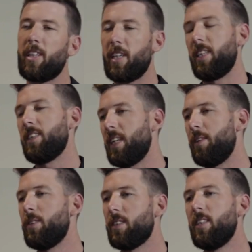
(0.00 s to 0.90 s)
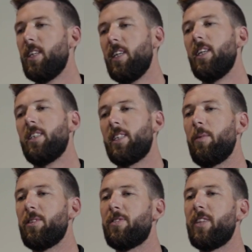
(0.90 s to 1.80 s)
Okay, Dad was
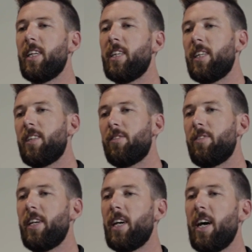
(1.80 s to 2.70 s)
a fair